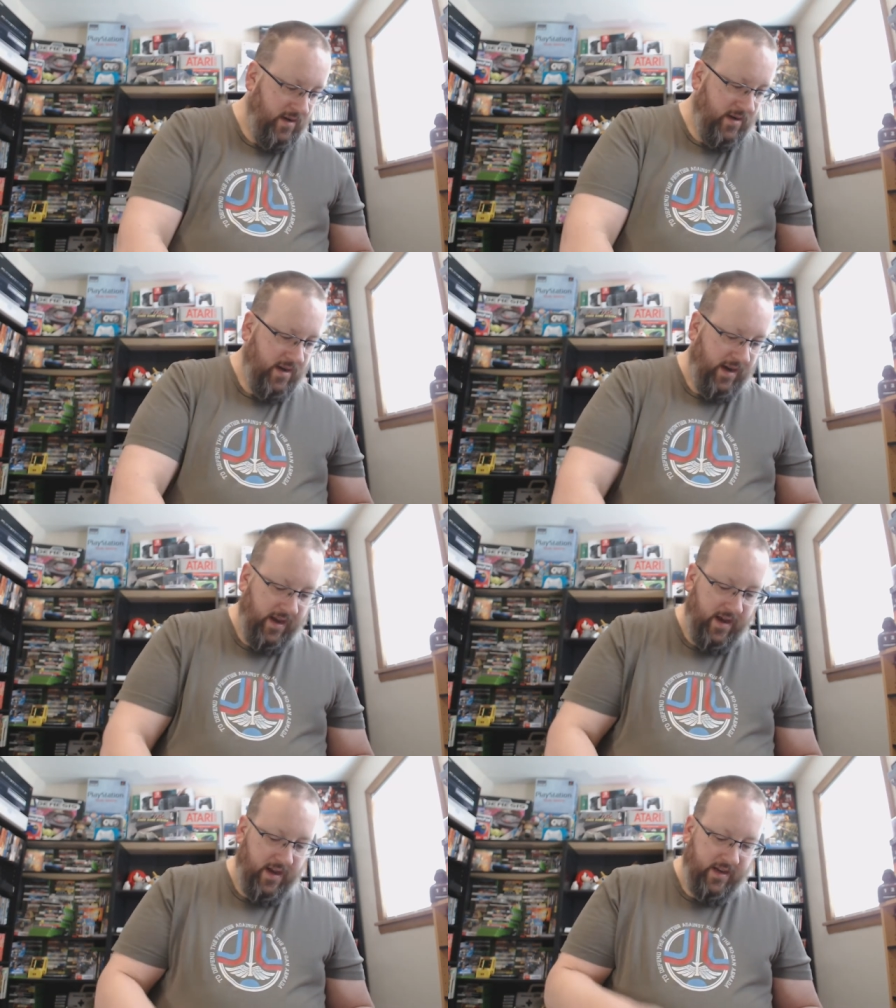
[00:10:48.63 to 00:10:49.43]
I
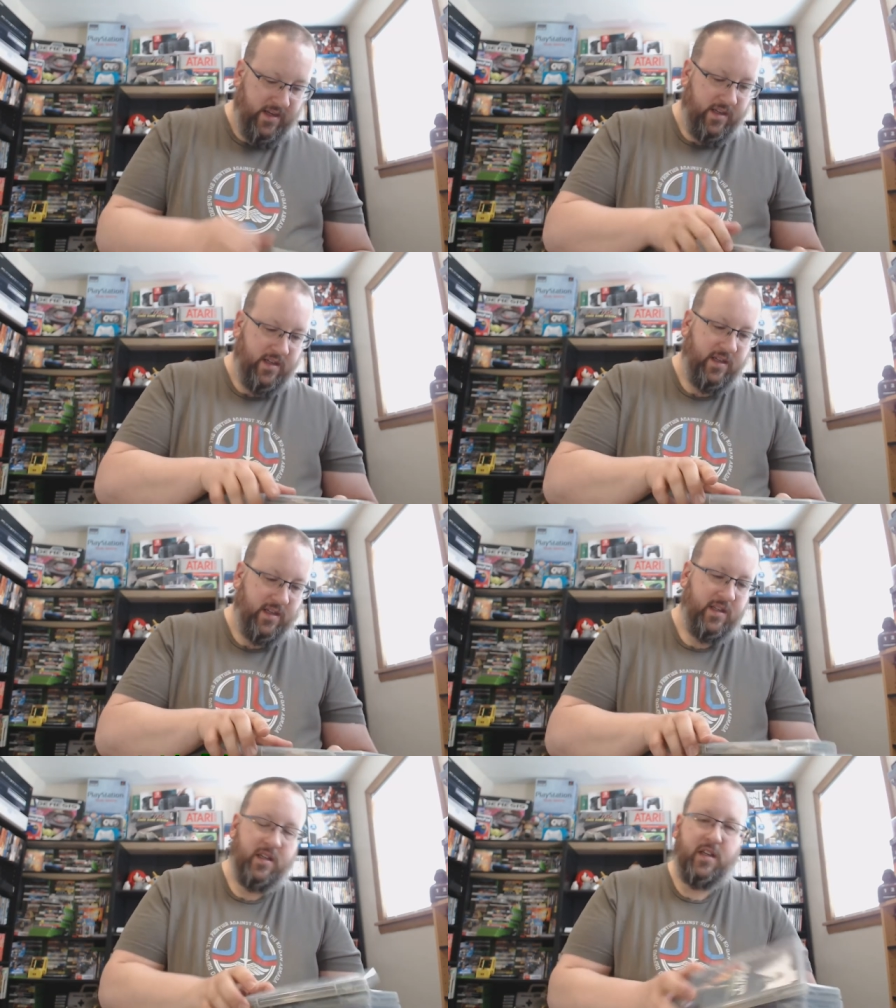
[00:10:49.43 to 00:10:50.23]
got
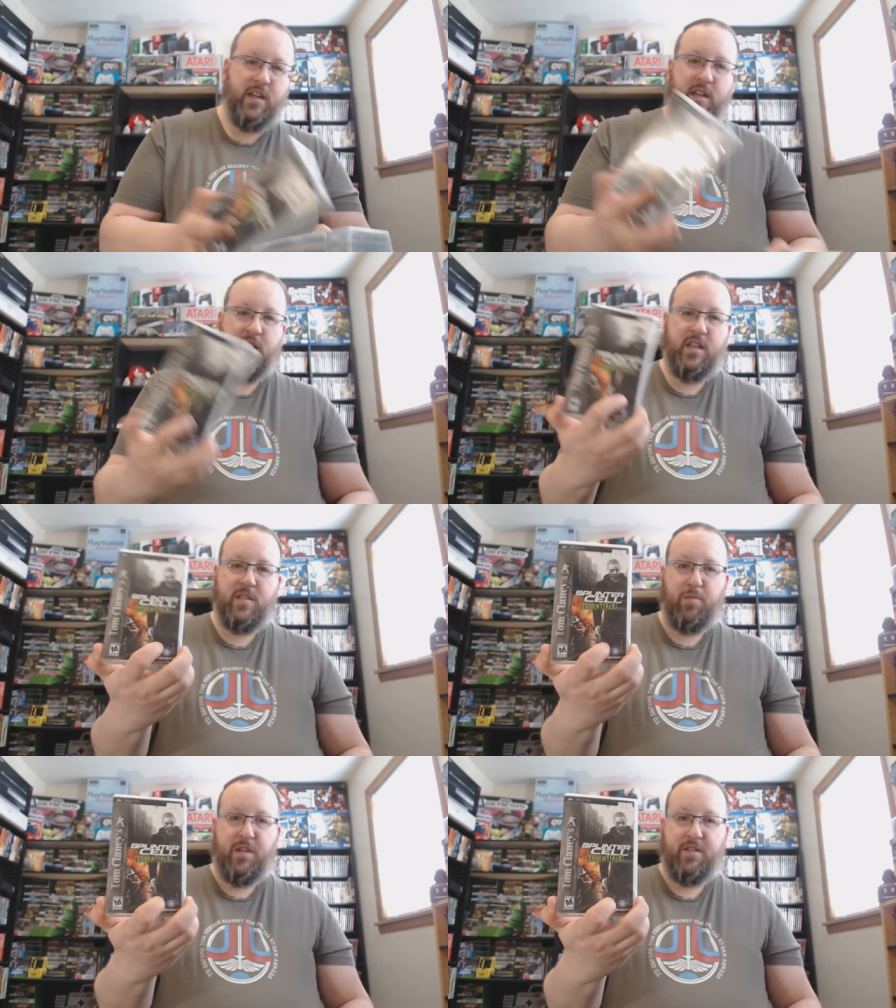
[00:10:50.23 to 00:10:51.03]

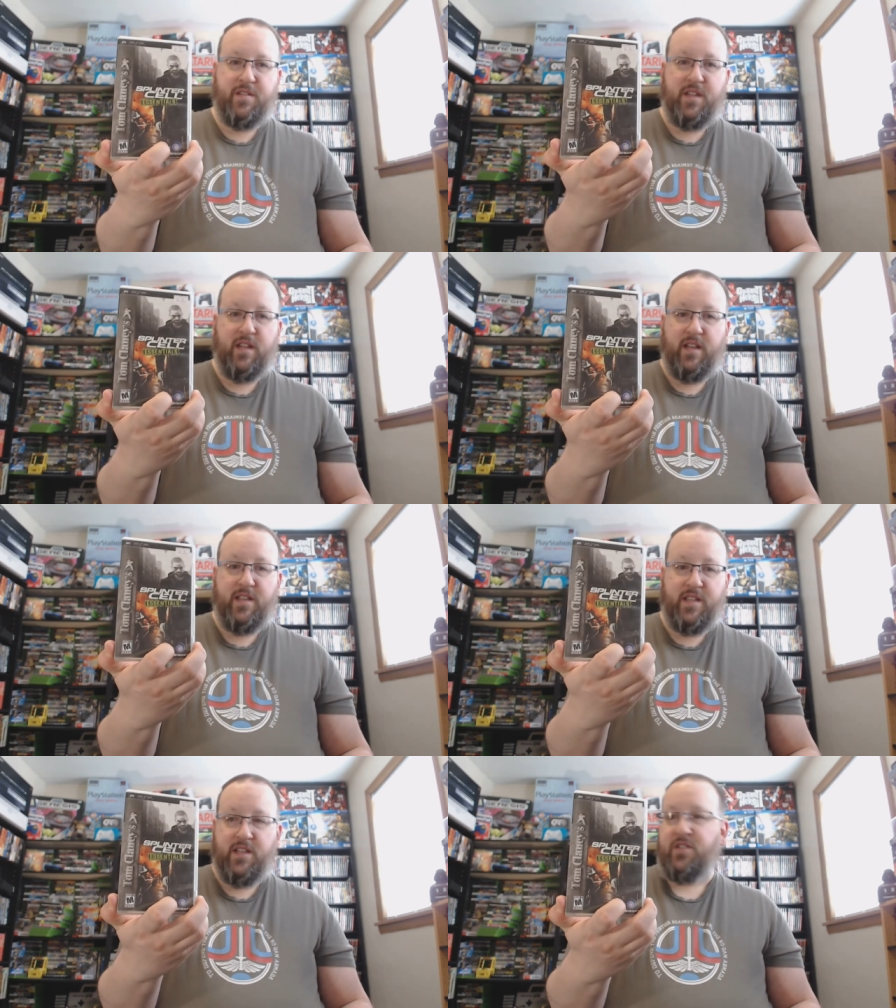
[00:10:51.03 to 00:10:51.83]
Splinter Cell
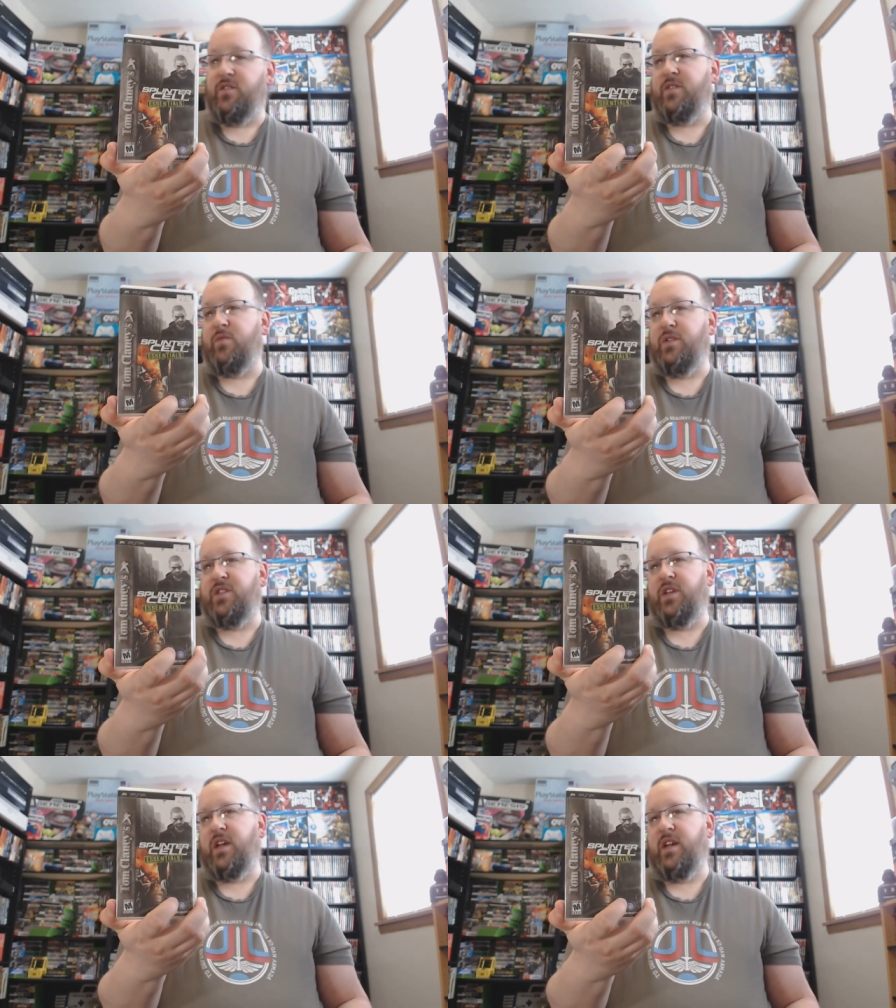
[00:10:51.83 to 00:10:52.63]
Essentials,
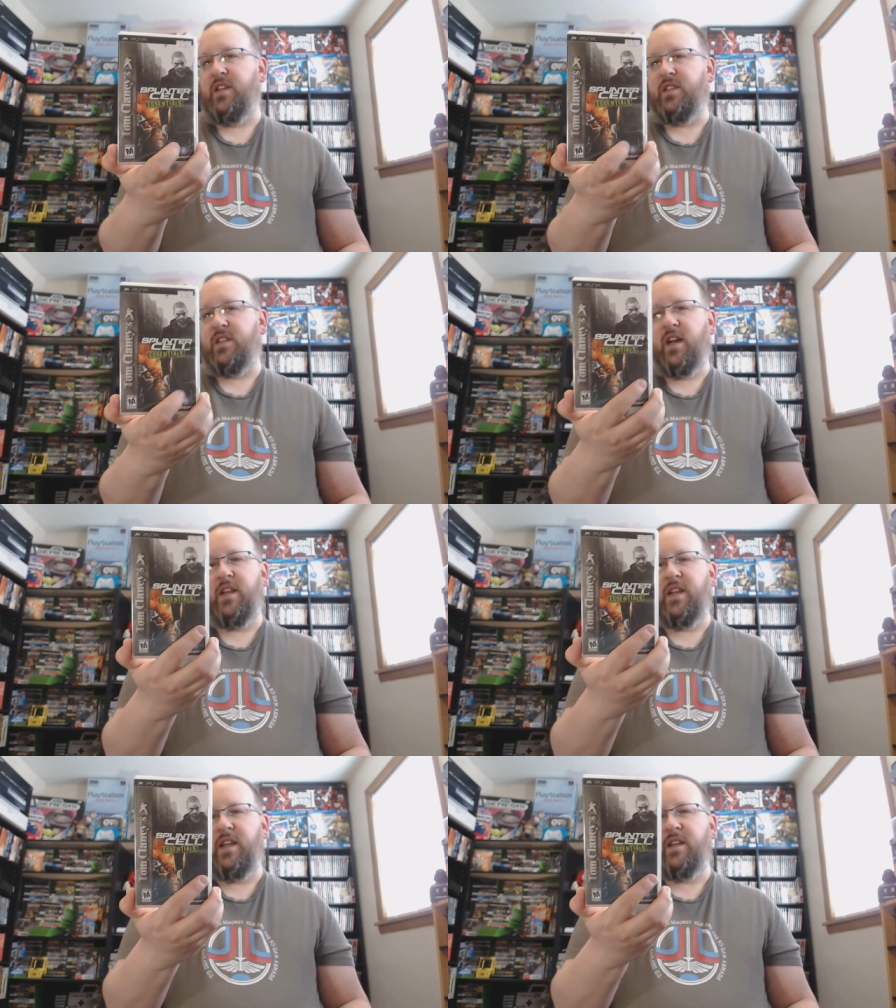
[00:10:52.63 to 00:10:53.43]
which uh, is kind of
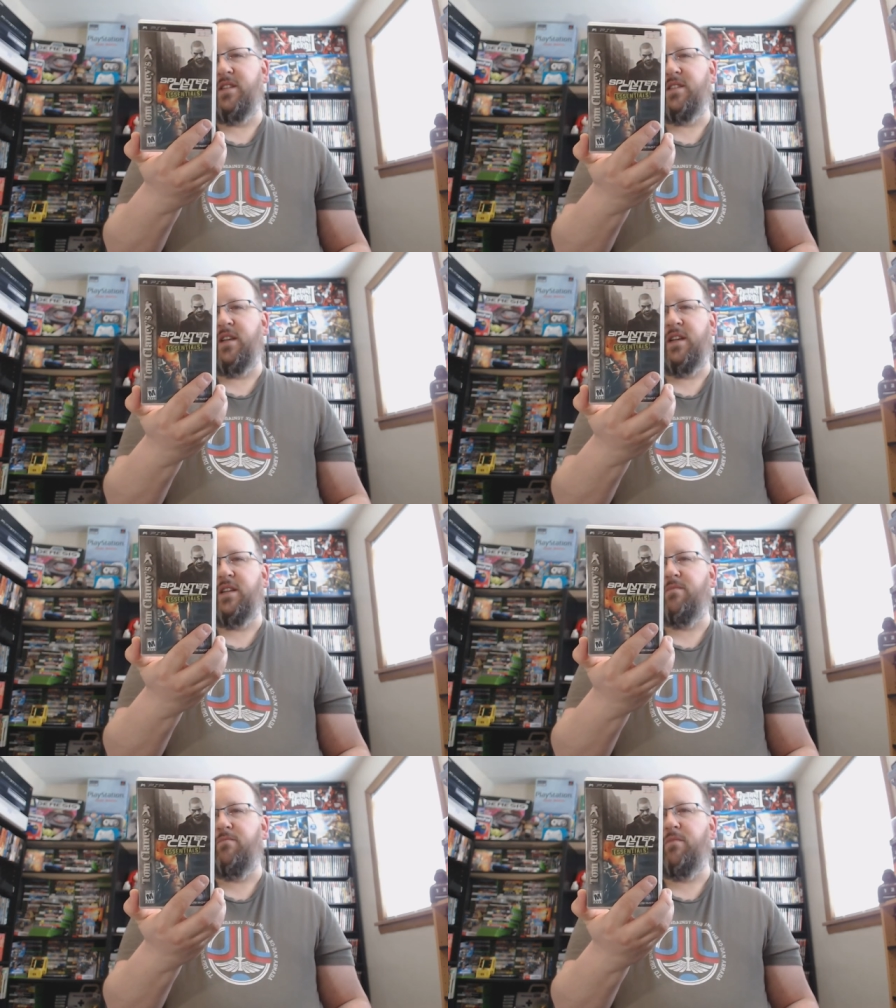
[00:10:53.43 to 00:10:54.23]
neat
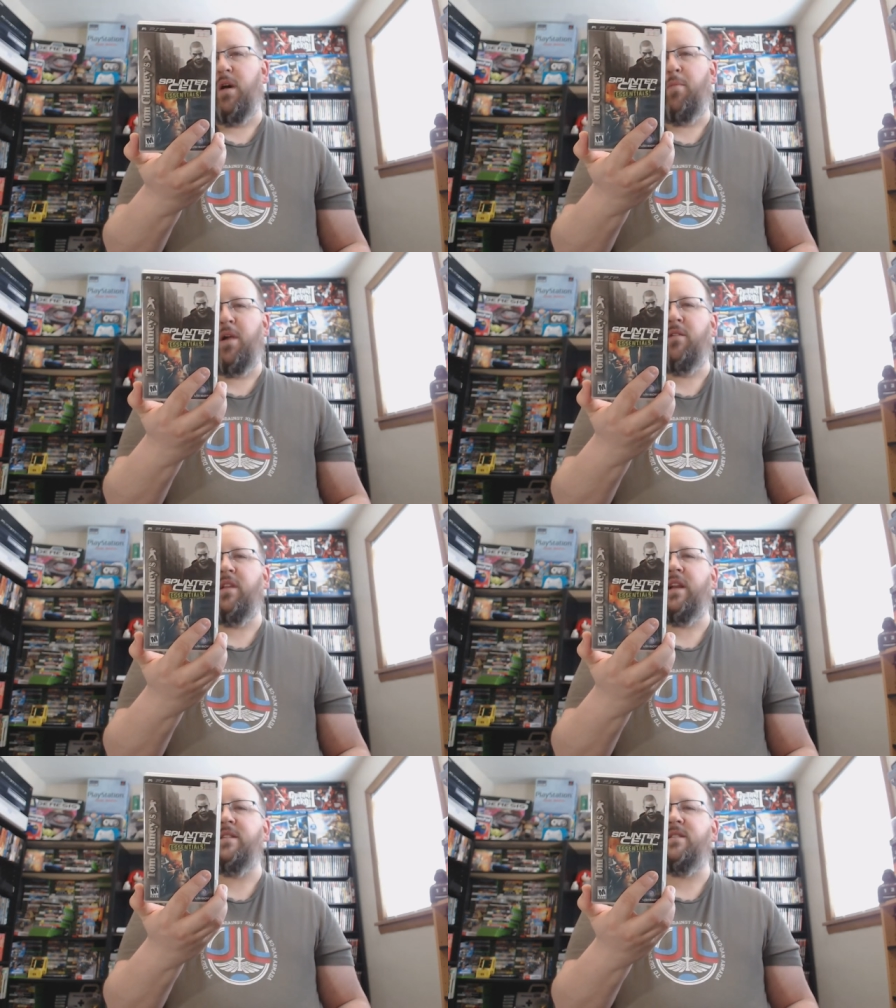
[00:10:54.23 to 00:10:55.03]
uh,
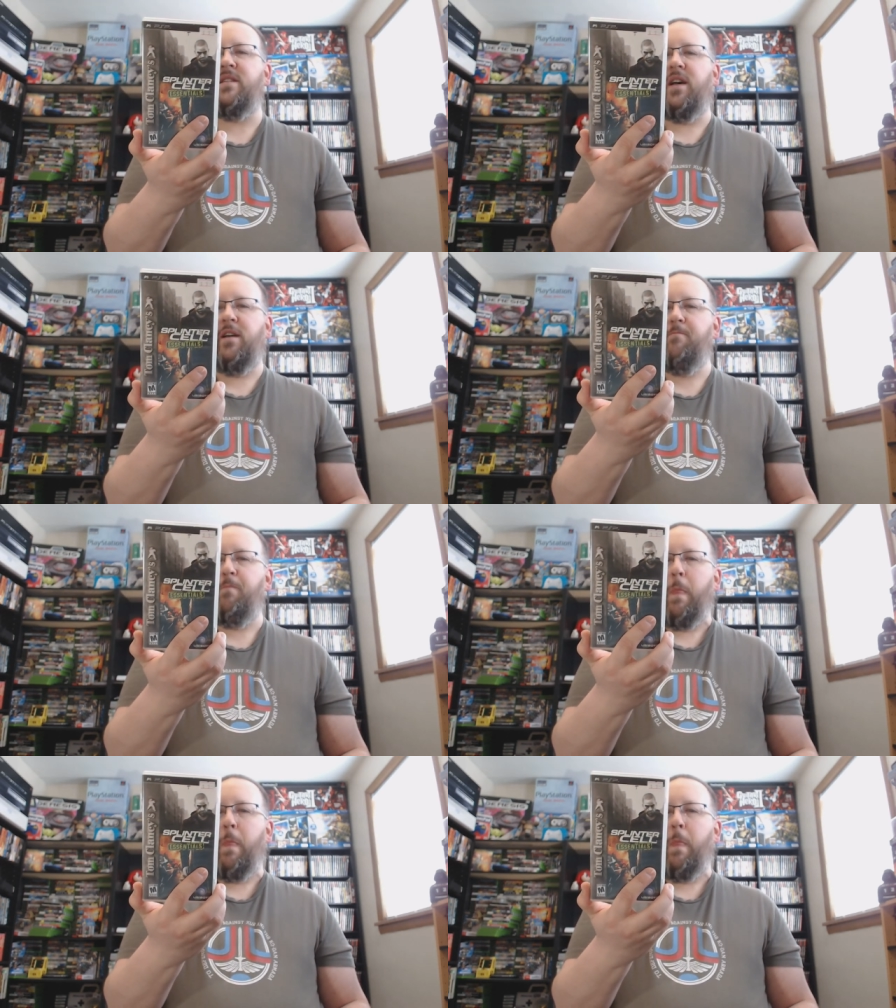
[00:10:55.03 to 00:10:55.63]
apparently it's a